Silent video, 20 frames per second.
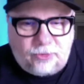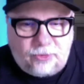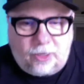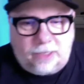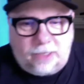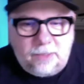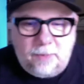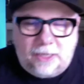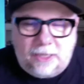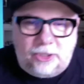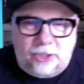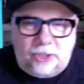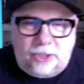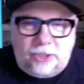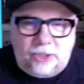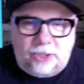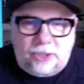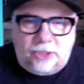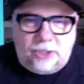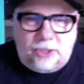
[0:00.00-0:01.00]
to make
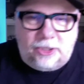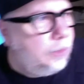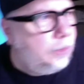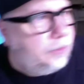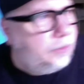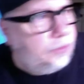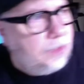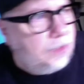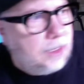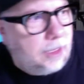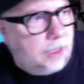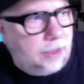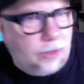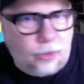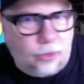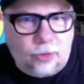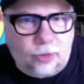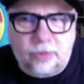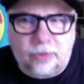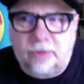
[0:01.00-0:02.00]
sure that's one thing
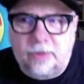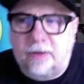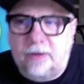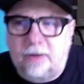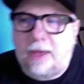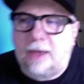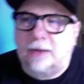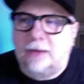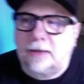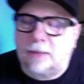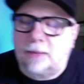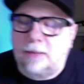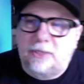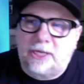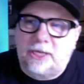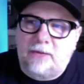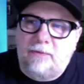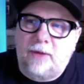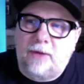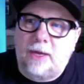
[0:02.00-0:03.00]
I learned at
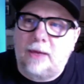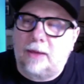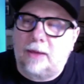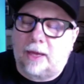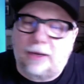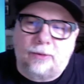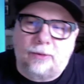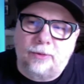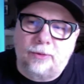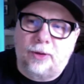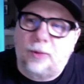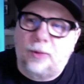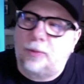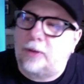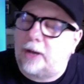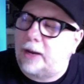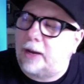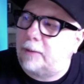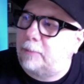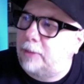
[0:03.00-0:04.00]
MTV. I don't know that
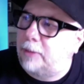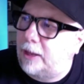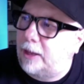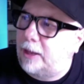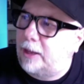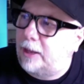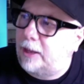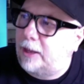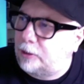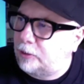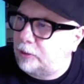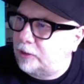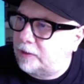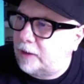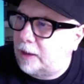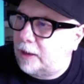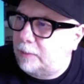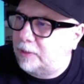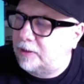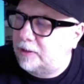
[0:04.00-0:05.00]
I applied all the
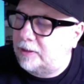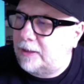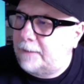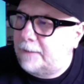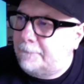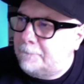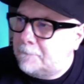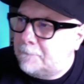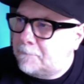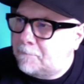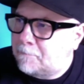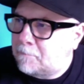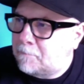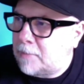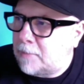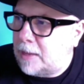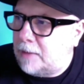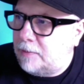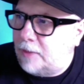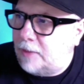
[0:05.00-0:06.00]
time is that
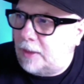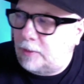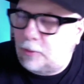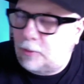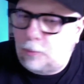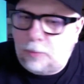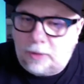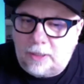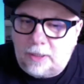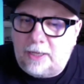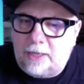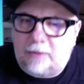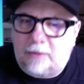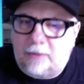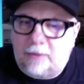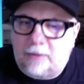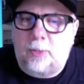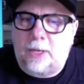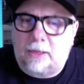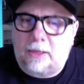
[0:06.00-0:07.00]
that there really needs to
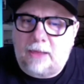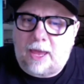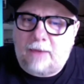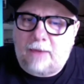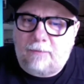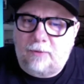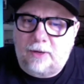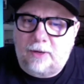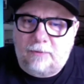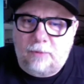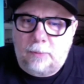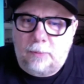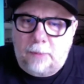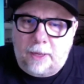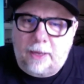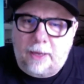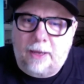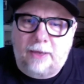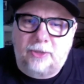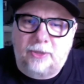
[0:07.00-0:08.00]
be a laugh on every
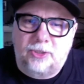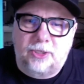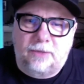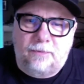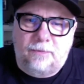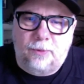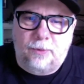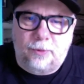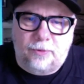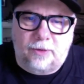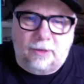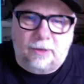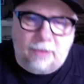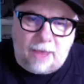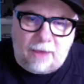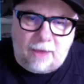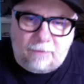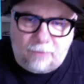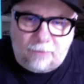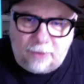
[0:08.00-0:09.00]
page. And if there isn't a
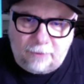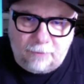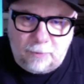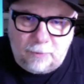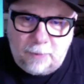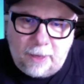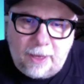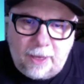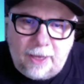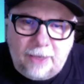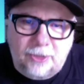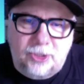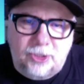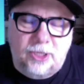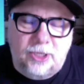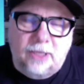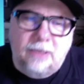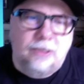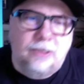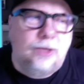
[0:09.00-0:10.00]
laugh on every page,
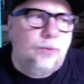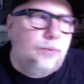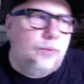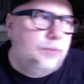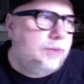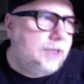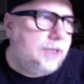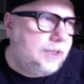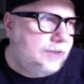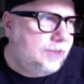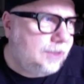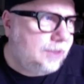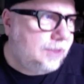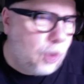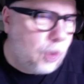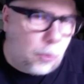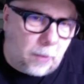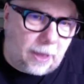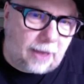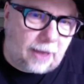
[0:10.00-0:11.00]
then you need to go
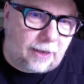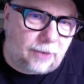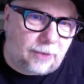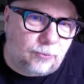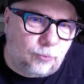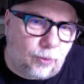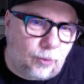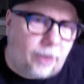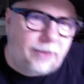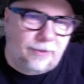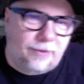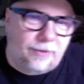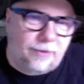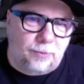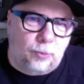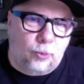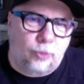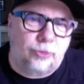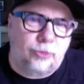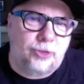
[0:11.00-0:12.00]
back and write some
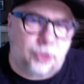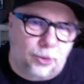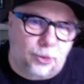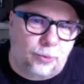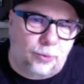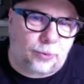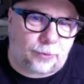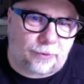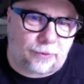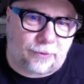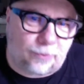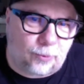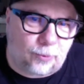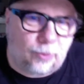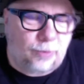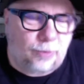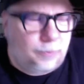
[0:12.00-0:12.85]
more jokes or,